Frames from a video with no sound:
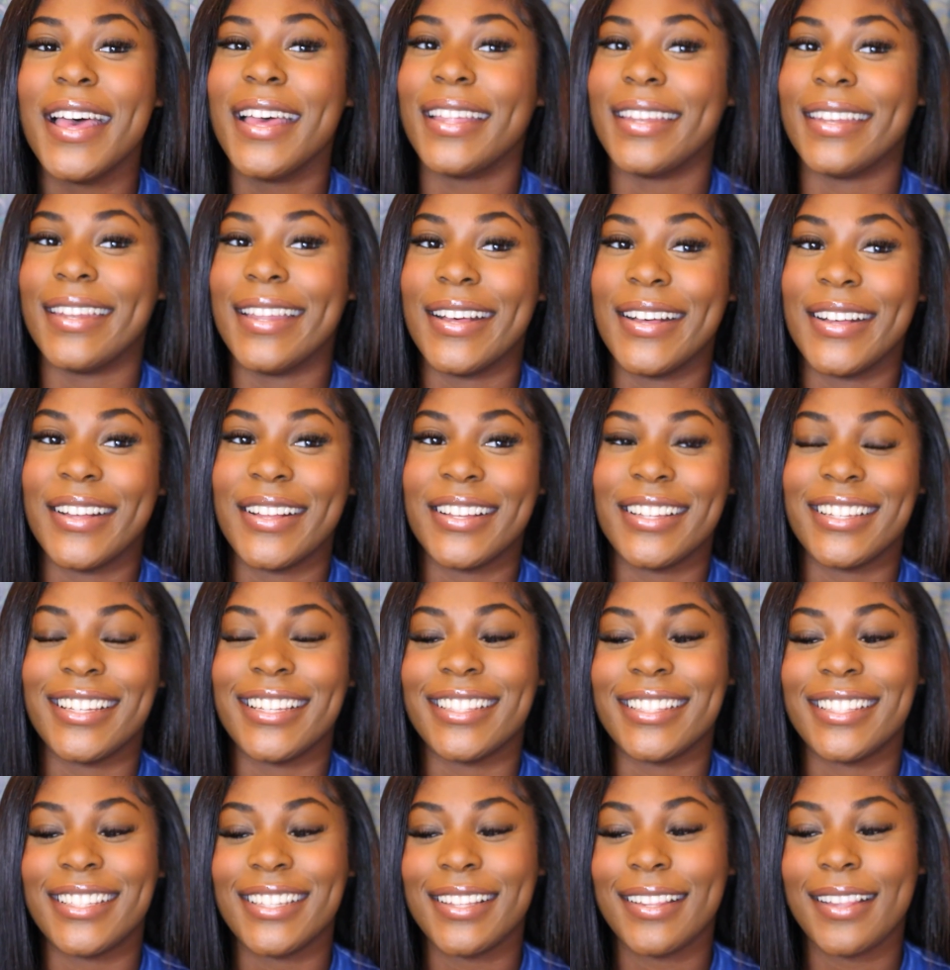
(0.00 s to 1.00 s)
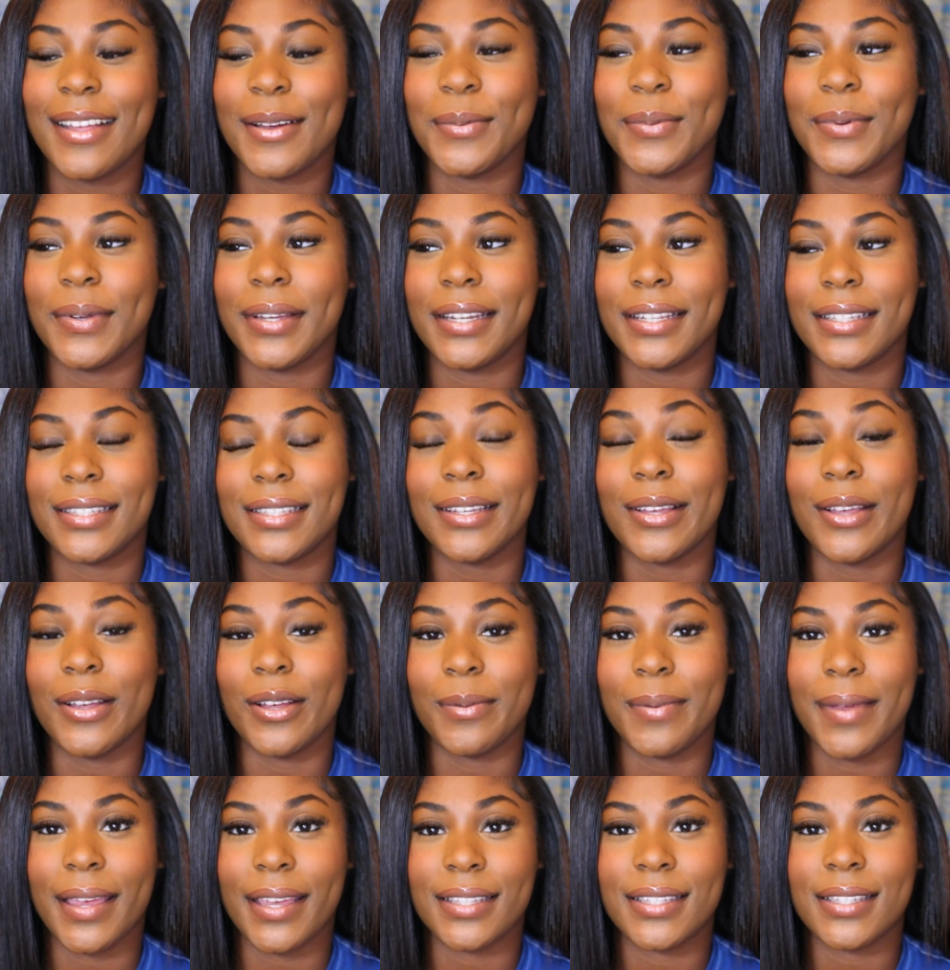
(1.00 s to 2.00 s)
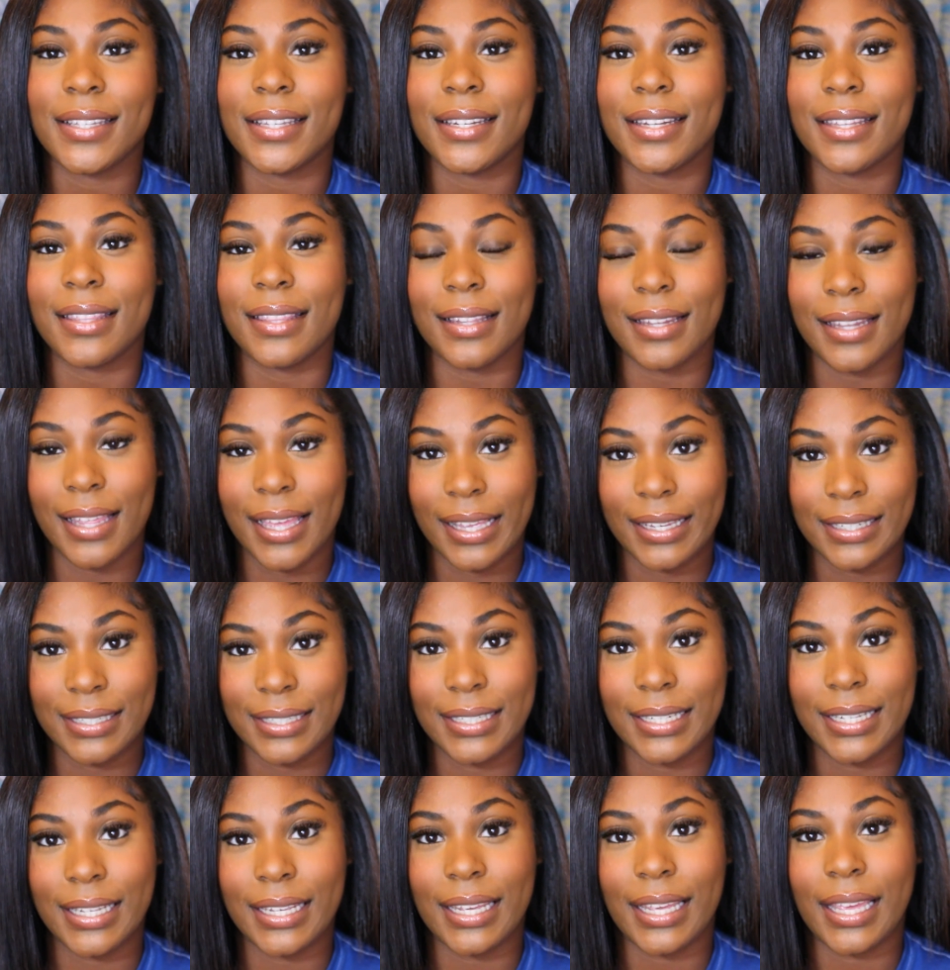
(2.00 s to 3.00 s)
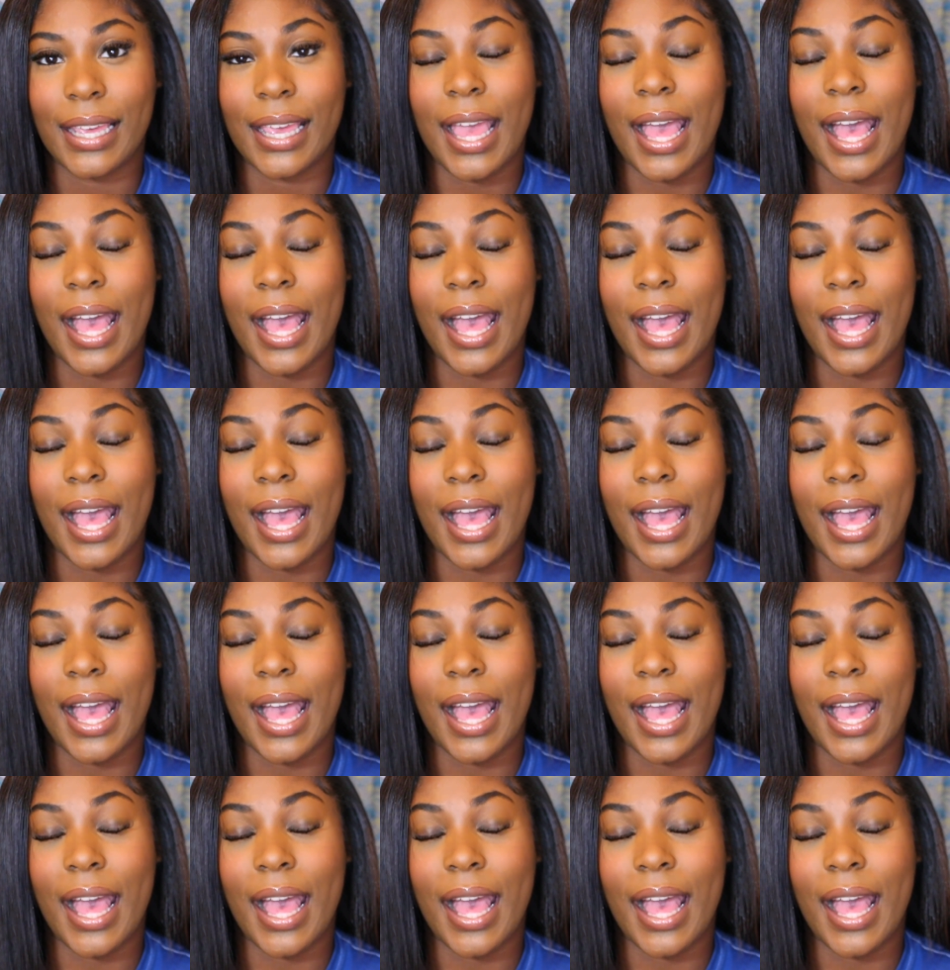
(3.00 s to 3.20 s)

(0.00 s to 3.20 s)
Now, until I'm ready to go back to another lash tech,